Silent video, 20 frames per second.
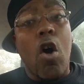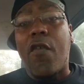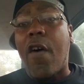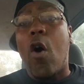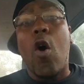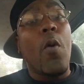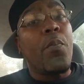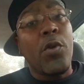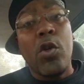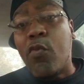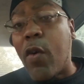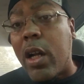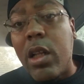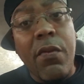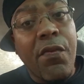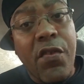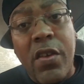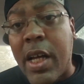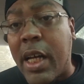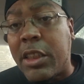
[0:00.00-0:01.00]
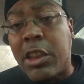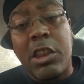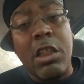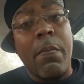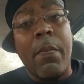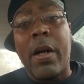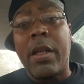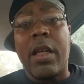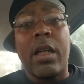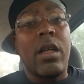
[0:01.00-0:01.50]
I hope you ready for that shit,
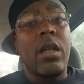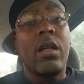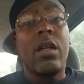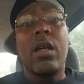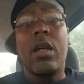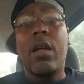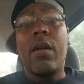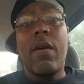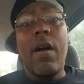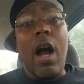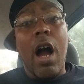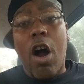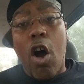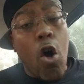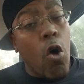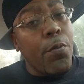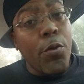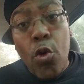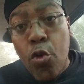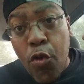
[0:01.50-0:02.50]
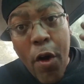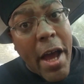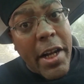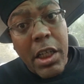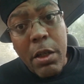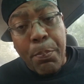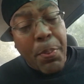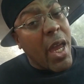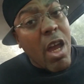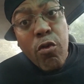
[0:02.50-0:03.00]
my nigga. I hope you ready.
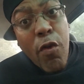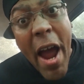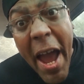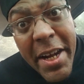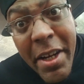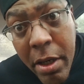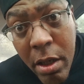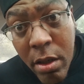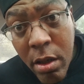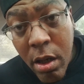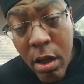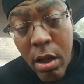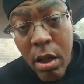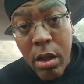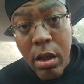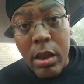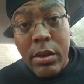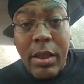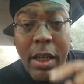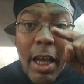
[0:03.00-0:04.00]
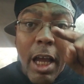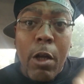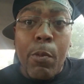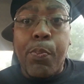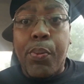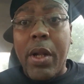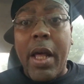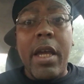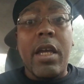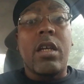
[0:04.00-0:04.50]
Be ready, cause he ain't
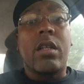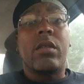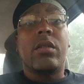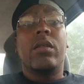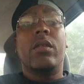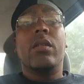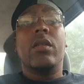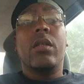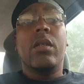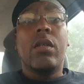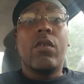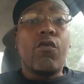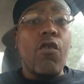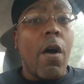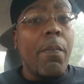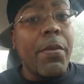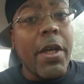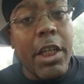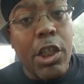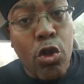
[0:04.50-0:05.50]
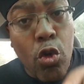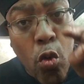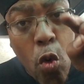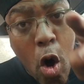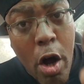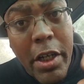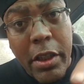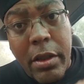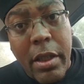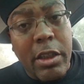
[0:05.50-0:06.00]
playing. Rum Nitty, you
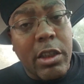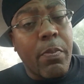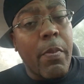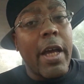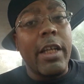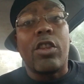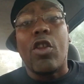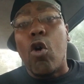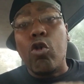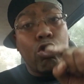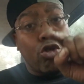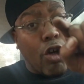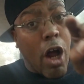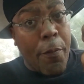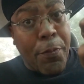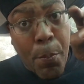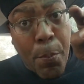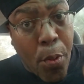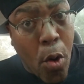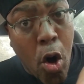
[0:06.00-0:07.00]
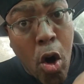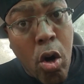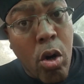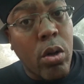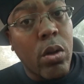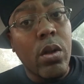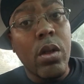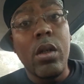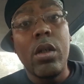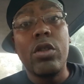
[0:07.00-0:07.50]
wanted this, man. Don't drop the ball.
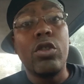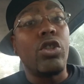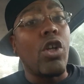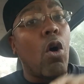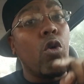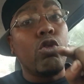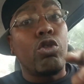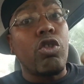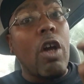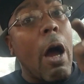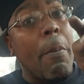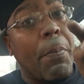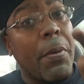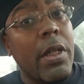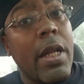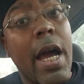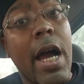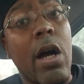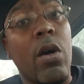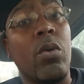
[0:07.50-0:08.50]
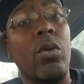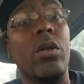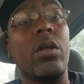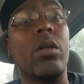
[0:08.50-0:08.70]
Don't drop it now.